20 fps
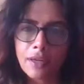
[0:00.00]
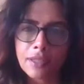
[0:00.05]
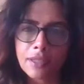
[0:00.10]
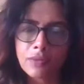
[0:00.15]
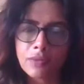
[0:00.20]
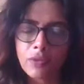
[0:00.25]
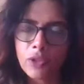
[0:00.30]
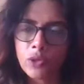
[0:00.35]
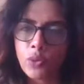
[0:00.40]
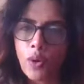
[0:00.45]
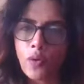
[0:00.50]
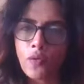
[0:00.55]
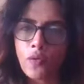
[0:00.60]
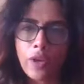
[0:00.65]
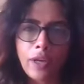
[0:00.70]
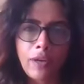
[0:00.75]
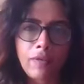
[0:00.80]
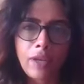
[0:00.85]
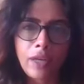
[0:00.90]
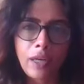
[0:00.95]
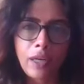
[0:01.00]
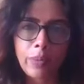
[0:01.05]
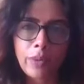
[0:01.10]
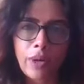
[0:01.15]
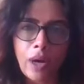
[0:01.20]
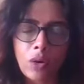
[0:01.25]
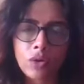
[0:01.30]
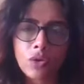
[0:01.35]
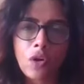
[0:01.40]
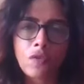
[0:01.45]
results, which we are very, very
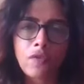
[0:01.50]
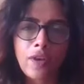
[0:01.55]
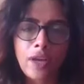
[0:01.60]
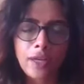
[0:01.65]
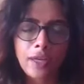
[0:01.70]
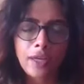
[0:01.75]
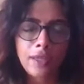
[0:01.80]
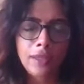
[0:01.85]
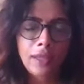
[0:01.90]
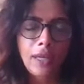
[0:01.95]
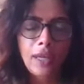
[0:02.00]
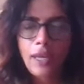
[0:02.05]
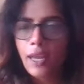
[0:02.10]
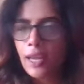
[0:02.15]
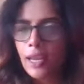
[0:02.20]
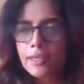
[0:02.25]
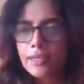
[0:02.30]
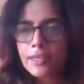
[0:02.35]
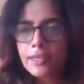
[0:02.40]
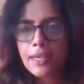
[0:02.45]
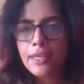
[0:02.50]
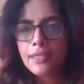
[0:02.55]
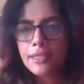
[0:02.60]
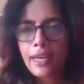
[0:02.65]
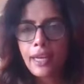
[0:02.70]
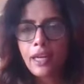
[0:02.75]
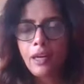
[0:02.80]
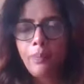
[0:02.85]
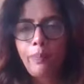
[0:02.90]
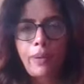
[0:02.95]
proud of, Anand. As I
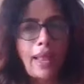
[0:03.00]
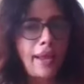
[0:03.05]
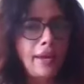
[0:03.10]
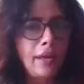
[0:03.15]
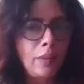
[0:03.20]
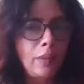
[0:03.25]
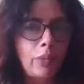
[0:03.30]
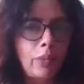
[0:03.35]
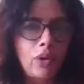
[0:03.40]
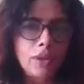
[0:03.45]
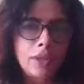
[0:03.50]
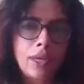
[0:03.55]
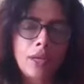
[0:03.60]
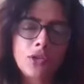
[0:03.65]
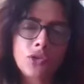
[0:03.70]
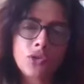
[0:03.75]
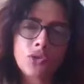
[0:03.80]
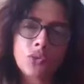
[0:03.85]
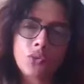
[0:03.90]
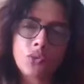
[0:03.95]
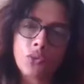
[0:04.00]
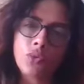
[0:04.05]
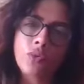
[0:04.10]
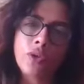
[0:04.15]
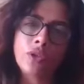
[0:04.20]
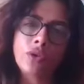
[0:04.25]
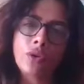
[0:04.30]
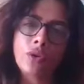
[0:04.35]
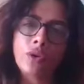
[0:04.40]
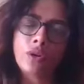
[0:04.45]
said, plan a podcast soon
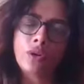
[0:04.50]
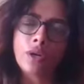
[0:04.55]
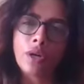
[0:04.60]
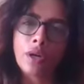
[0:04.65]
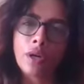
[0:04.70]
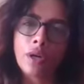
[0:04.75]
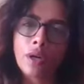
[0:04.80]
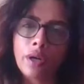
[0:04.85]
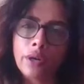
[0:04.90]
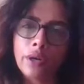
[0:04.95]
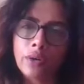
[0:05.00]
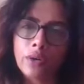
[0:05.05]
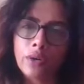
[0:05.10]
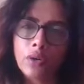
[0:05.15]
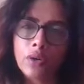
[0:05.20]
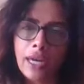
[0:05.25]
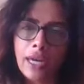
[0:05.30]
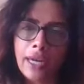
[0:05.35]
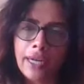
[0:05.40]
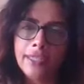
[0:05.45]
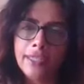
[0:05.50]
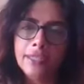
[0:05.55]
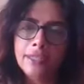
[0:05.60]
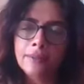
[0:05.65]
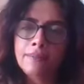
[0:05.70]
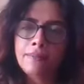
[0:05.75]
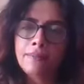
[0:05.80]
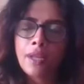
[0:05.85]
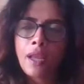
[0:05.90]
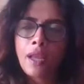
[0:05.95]
with your,
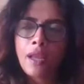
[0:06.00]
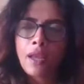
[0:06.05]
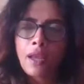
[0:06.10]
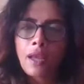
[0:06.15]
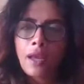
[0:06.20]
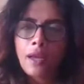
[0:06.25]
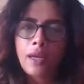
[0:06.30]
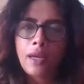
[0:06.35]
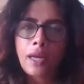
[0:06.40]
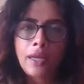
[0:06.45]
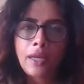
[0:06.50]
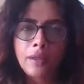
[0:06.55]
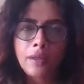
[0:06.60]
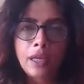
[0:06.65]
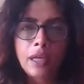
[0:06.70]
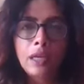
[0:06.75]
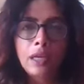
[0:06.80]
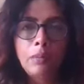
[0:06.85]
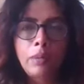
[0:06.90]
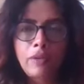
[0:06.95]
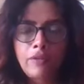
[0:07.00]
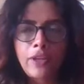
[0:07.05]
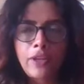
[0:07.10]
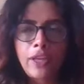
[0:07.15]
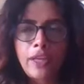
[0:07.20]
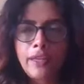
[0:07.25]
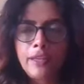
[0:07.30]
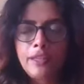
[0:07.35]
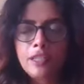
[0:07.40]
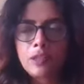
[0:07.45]
clients, and I think it will be
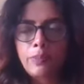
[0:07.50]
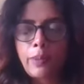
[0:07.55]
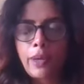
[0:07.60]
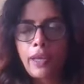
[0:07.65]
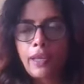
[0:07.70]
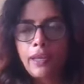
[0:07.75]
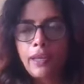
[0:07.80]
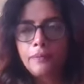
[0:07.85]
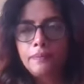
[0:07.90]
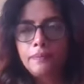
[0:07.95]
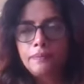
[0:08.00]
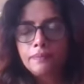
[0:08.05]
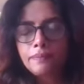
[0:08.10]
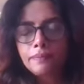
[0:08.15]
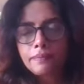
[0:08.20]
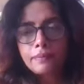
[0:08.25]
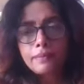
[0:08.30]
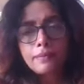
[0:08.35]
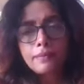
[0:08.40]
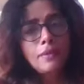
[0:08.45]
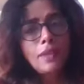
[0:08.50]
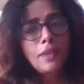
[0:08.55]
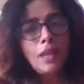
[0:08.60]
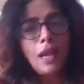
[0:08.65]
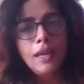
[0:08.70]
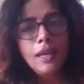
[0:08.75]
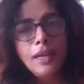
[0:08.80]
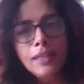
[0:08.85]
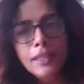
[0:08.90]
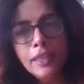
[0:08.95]
very inspiring.
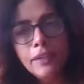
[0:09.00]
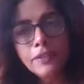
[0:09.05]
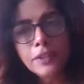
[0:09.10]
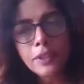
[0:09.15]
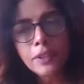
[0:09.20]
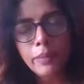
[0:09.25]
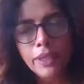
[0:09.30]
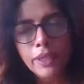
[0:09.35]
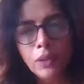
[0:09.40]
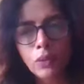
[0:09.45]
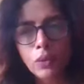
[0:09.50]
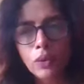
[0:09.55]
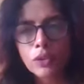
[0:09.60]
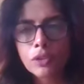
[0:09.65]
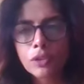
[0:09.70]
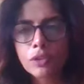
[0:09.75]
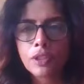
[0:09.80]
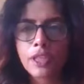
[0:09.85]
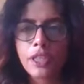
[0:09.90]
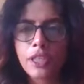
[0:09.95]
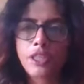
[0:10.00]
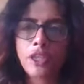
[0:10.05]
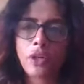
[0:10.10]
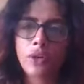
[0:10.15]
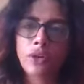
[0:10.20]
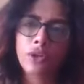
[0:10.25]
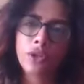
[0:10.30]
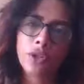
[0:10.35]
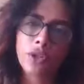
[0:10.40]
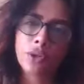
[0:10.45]
Anand, if somebody wants to reach
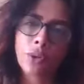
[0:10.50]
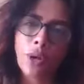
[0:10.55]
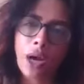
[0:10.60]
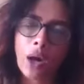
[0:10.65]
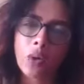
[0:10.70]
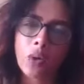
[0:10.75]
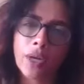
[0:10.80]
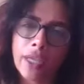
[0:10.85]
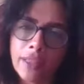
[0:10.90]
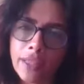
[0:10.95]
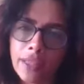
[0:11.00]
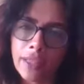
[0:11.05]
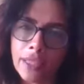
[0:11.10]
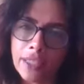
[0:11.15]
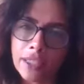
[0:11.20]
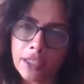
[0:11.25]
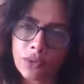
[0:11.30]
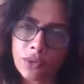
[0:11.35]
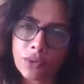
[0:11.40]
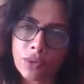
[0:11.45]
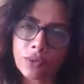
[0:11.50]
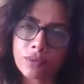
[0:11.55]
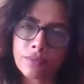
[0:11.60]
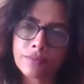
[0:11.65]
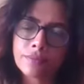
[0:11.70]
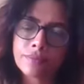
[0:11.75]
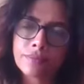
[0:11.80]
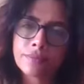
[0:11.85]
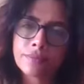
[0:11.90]
out to you, how can they reach out?